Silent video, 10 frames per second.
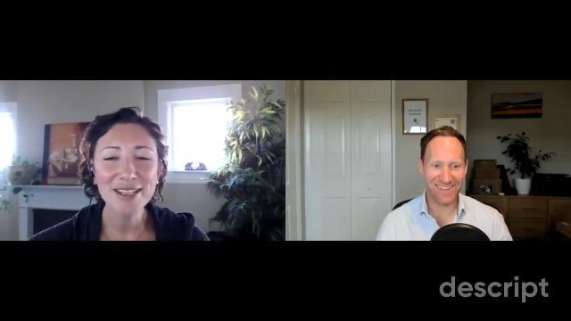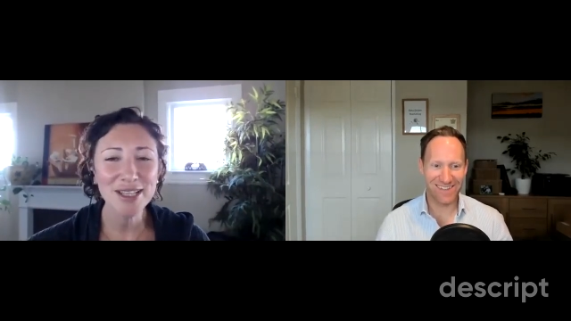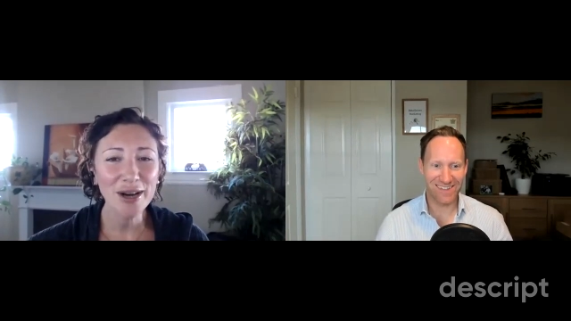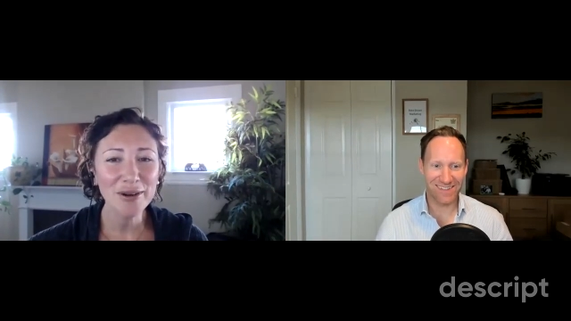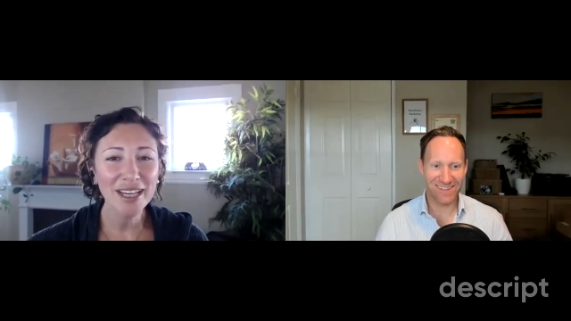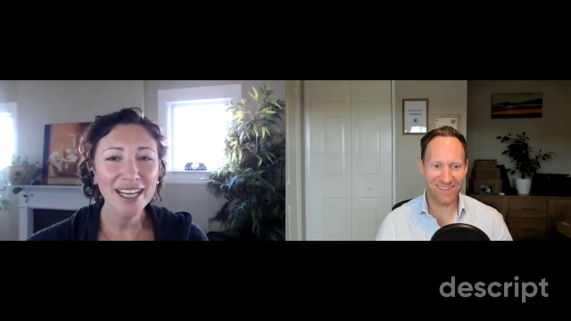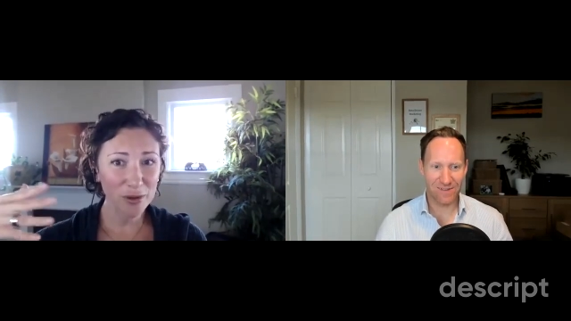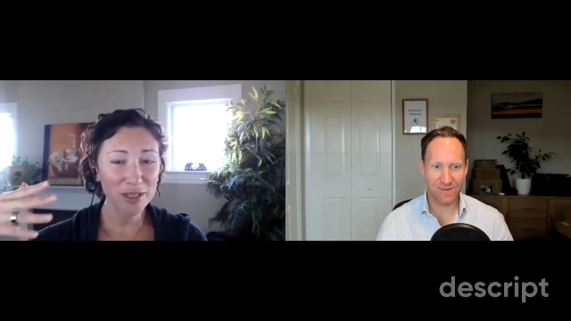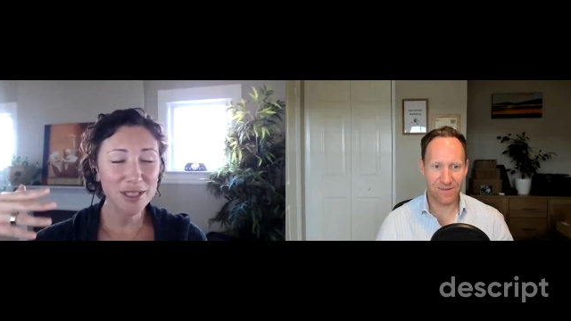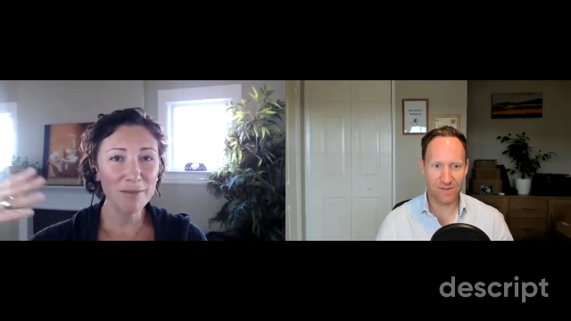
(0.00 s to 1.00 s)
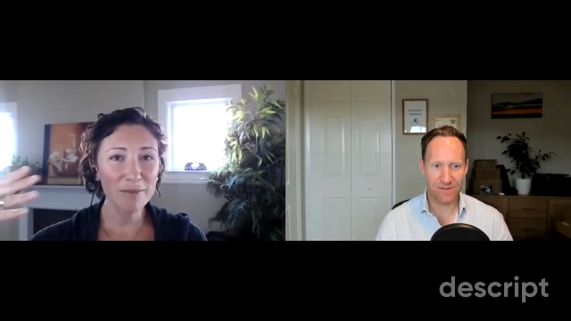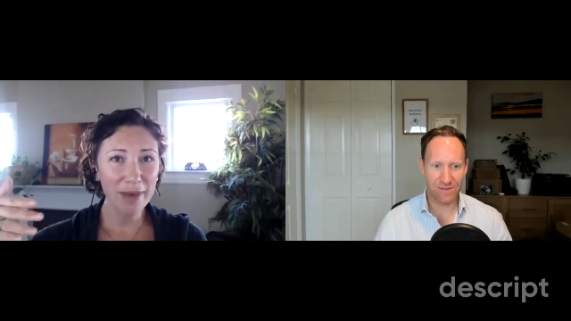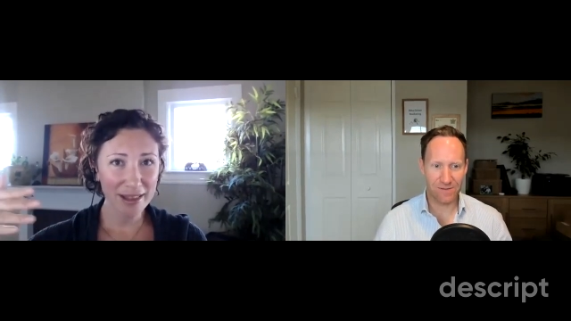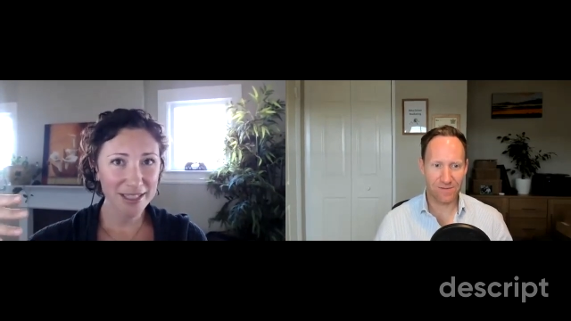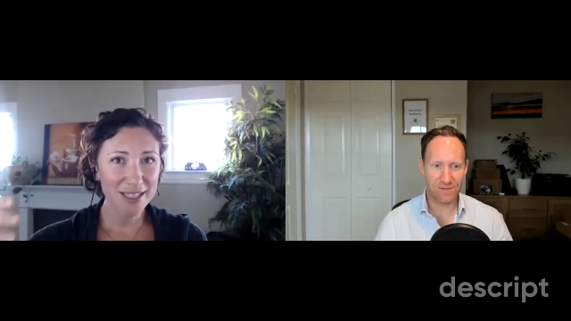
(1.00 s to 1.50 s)
Speaker 1: So there's a
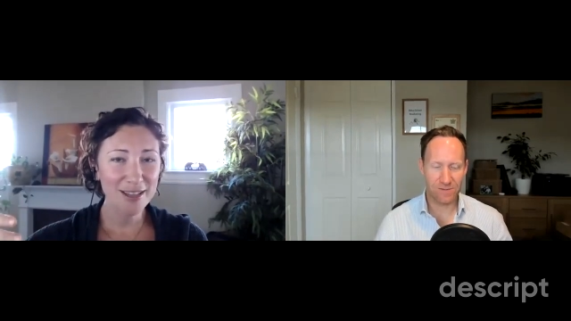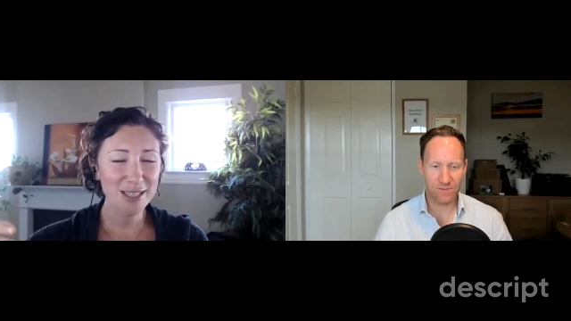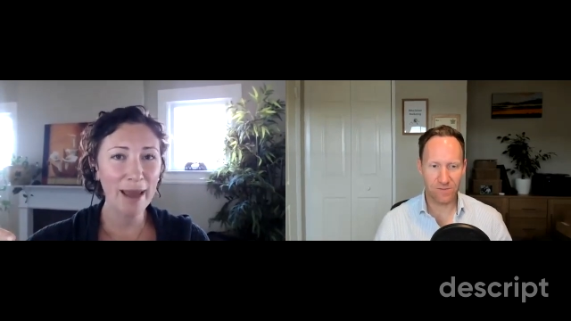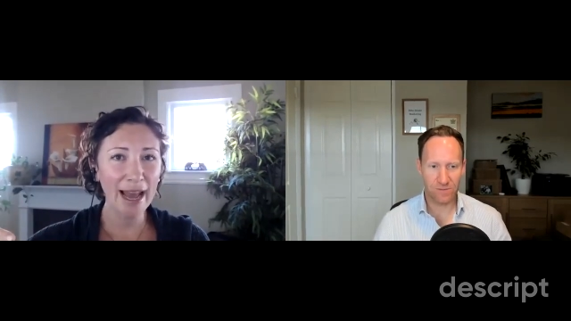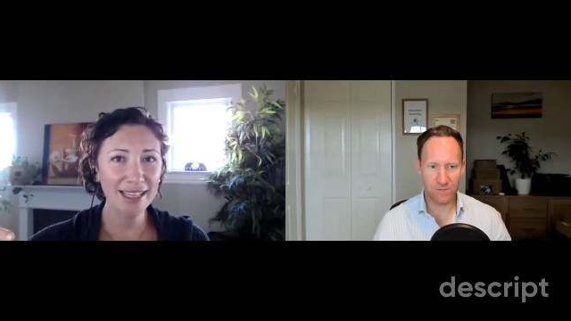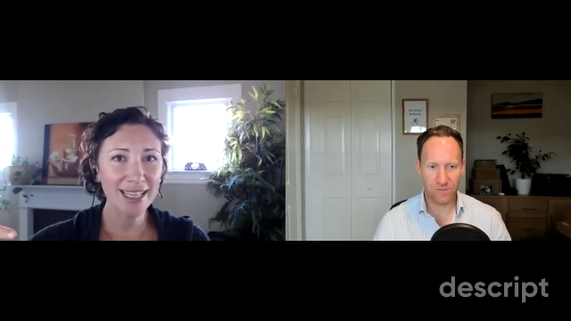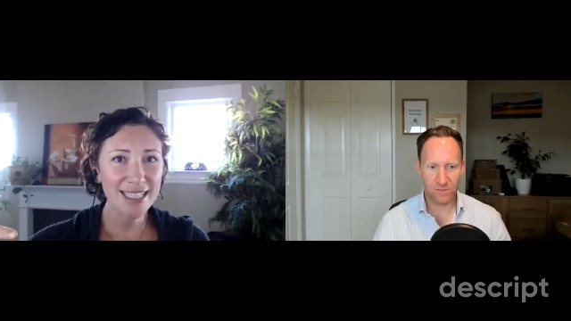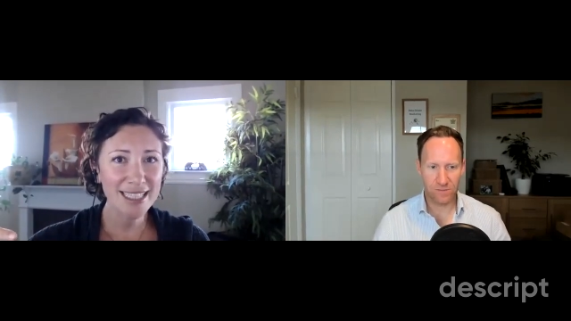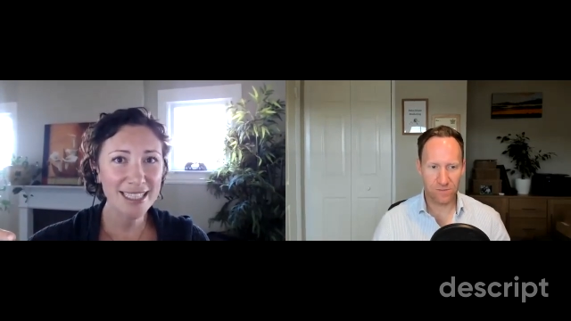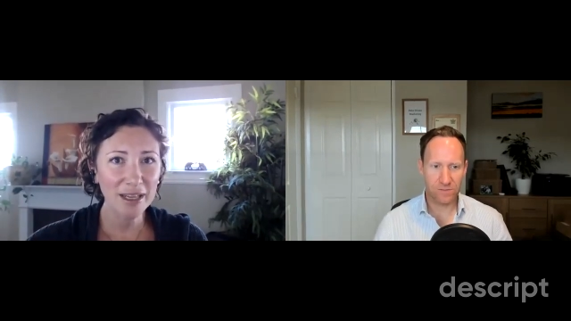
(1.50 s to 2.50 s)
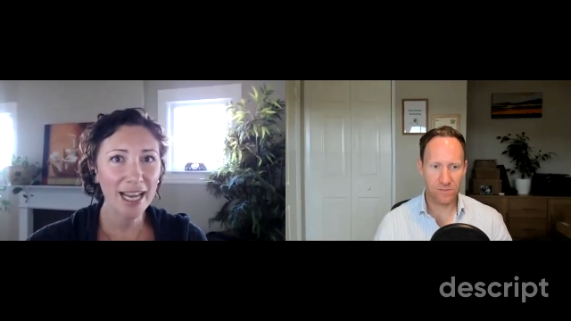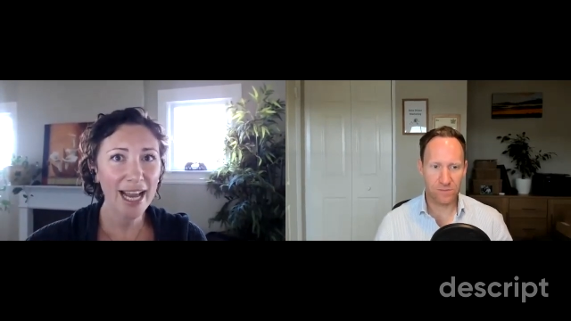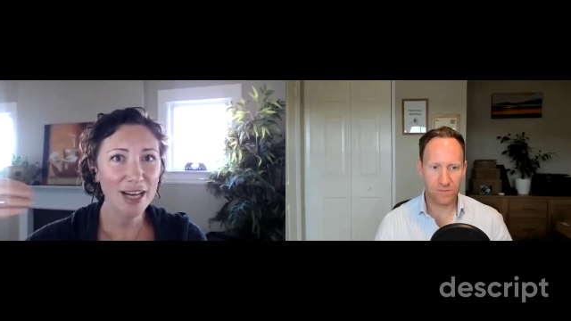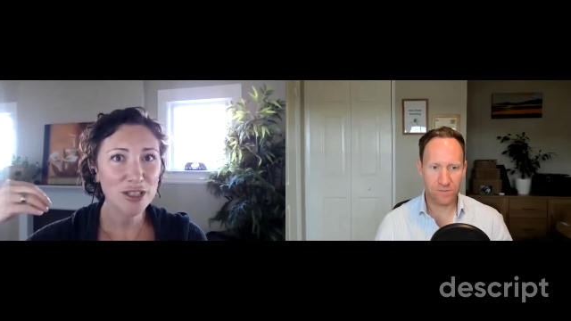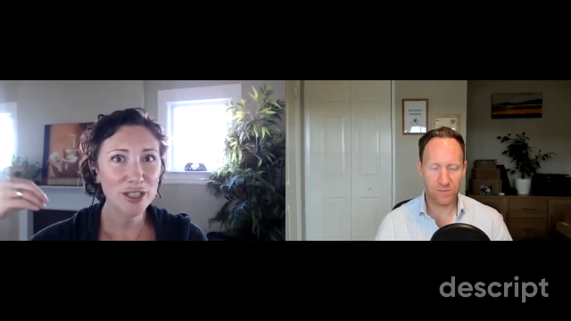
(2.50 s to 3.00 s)
method to this madness, and
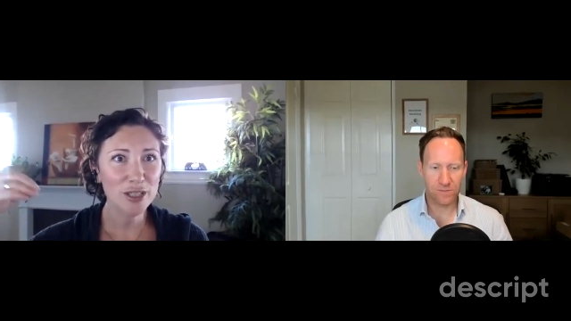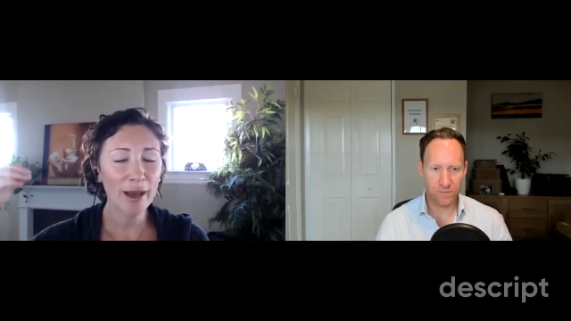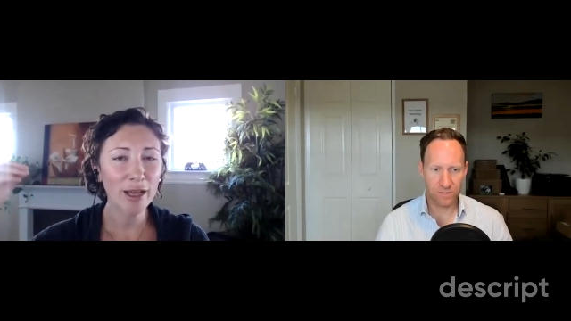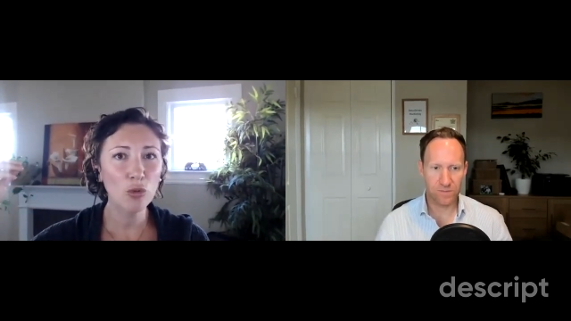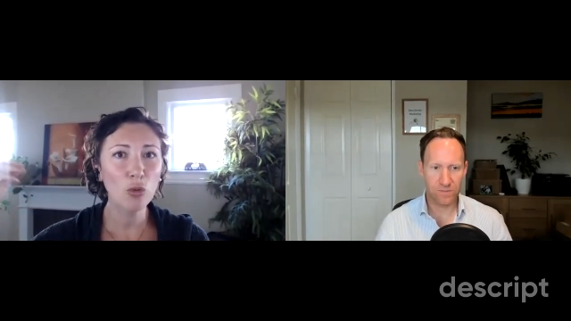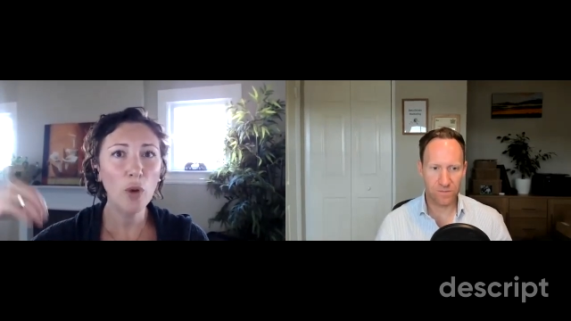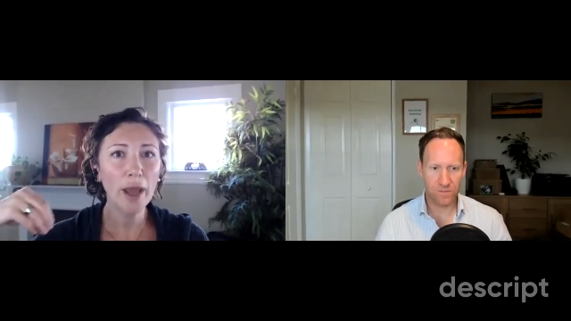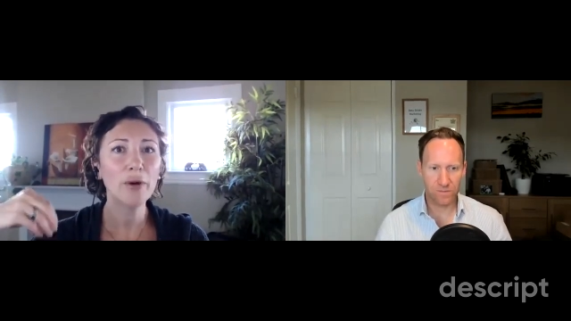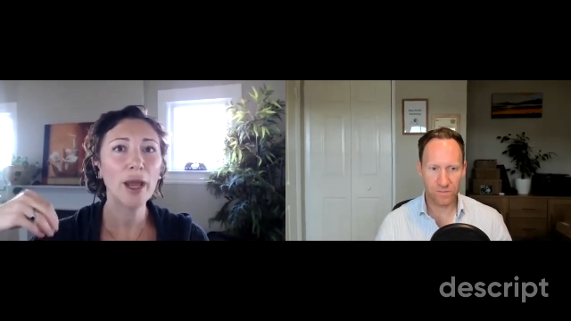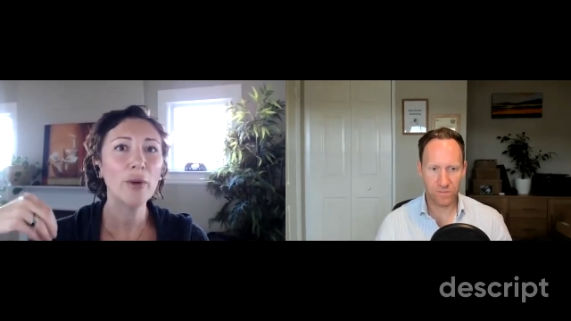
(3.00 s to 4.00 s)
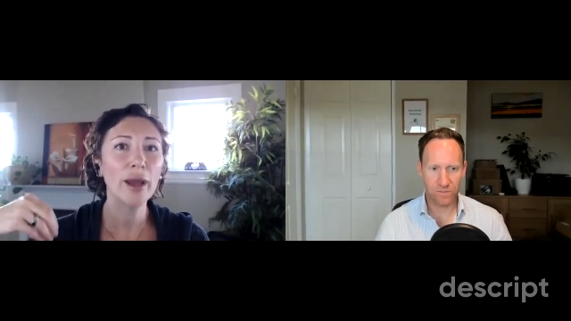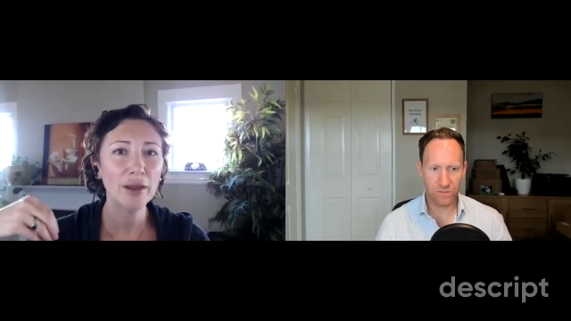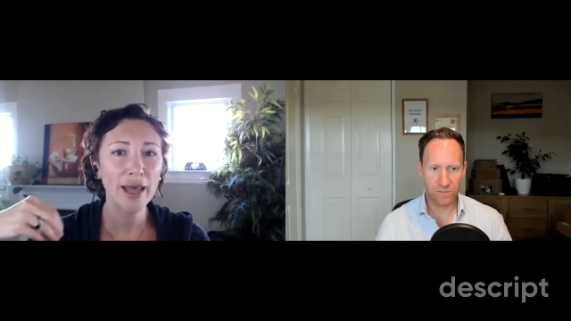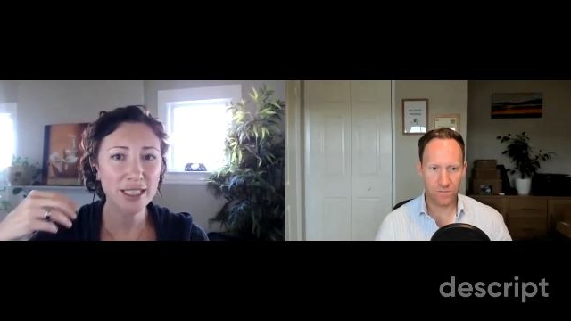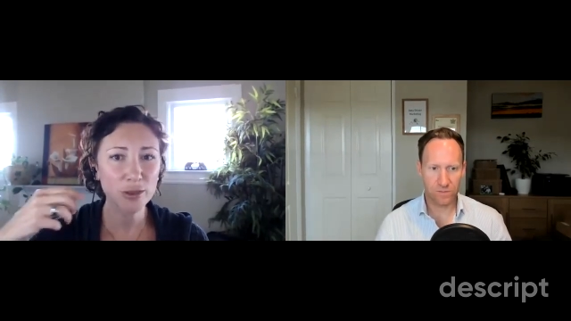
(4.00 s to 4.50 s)
I actually spend way, way,
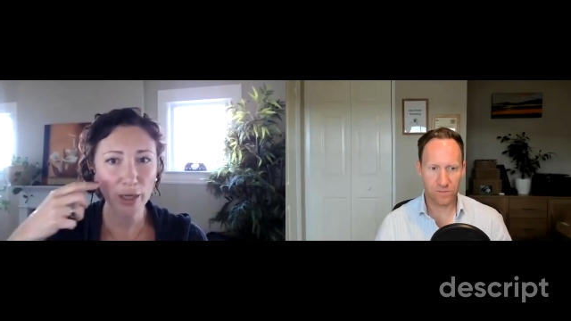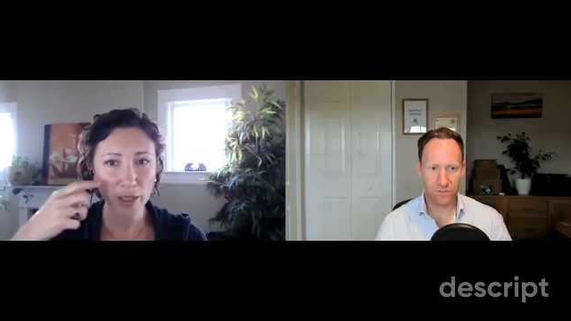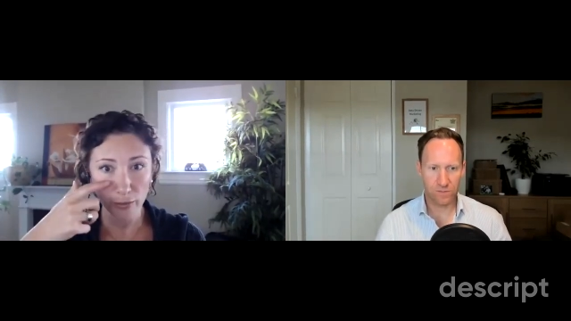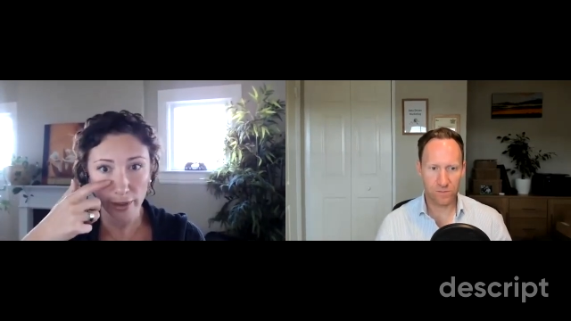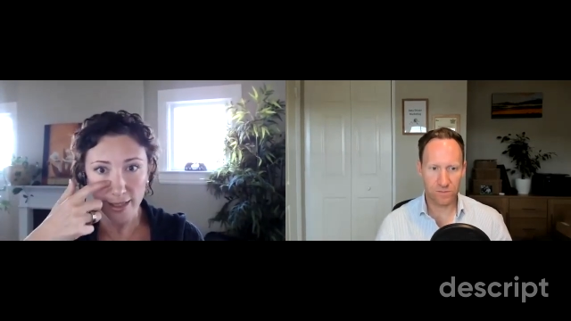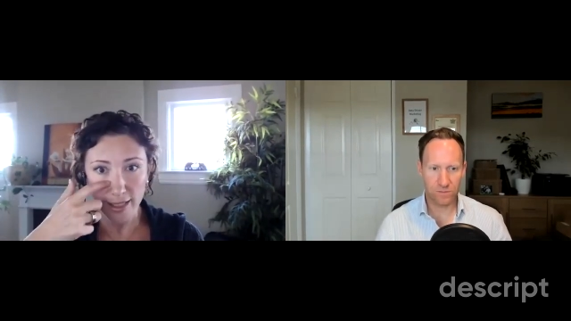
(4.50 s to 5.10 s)
way less one-on-one